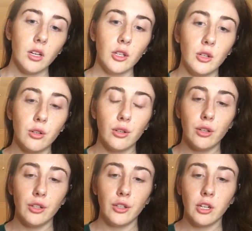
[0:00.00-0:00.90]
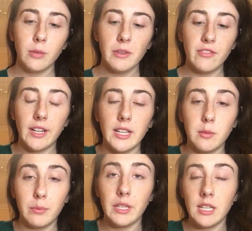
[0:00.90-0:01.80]
you're going to be finding
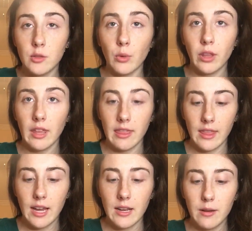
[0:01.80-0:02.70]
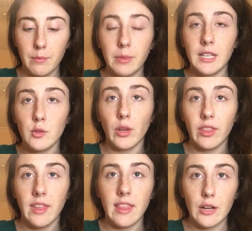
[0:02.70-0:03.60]
peace within
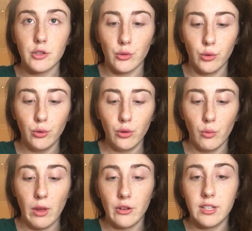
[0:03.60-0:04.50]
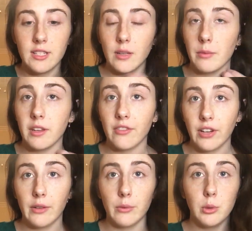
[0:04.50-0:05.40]
that truth, whether it's something
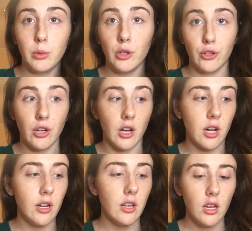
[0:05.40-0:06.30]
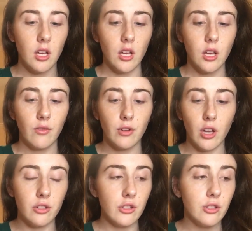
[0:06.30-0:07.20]
favorable or not. For
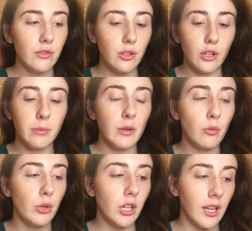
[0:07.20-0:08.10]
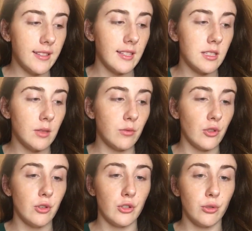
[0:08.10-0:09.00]
others of you, you're going to be realizing some
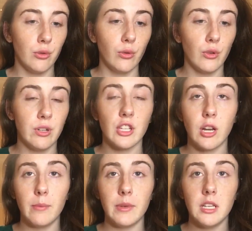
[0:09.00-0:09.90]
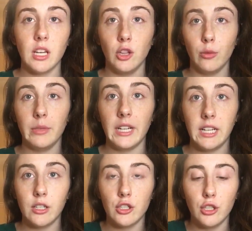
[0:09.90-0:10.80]
sort of truth, or it's going to be
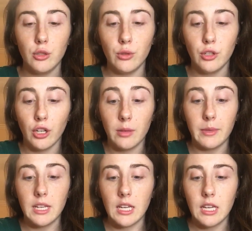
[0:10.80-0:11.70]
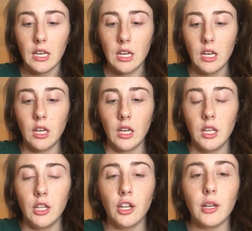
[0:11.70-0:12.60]
illuminated to you. You're going
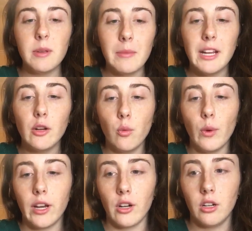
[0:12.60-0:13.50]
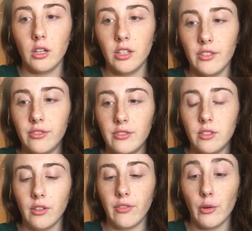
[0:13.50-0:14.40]
to be made aware of
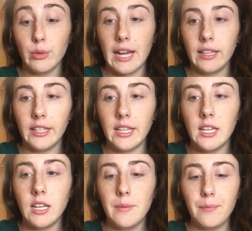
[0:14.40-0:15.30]
a reality,